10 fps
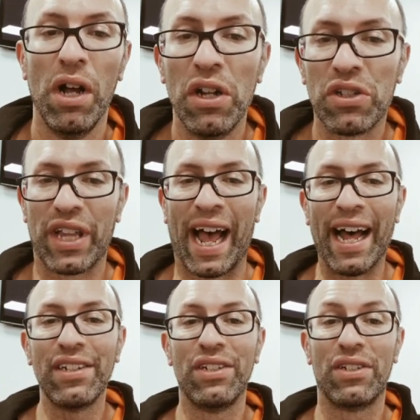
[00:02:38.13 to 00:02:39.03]
So the
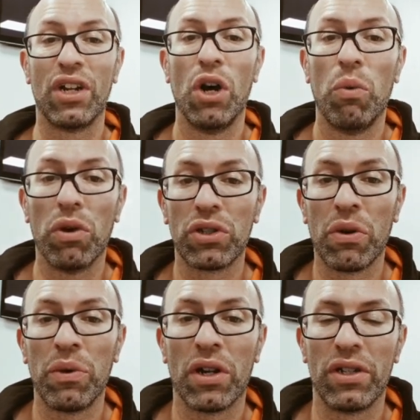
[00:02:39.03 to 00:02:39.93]
hands, what's
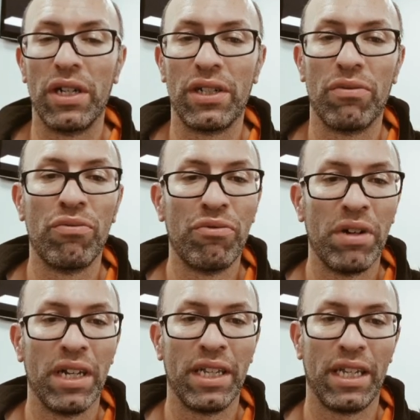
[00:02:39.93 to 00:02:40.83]
going on, is a
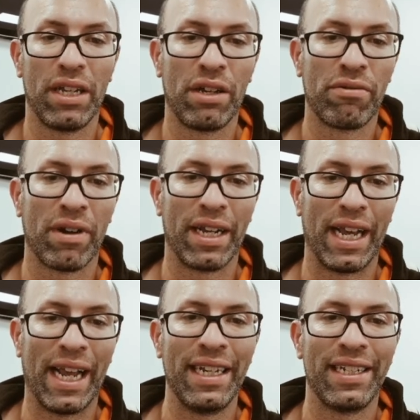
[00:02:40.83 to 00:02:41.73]
really great
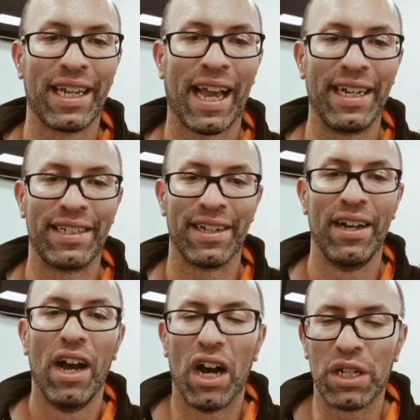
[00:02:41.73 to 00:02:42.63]
indicator,
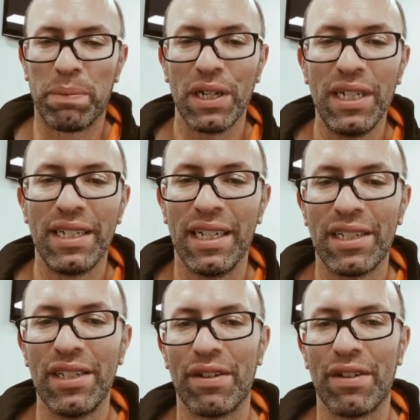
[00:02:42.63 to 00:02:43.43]
especially at distance.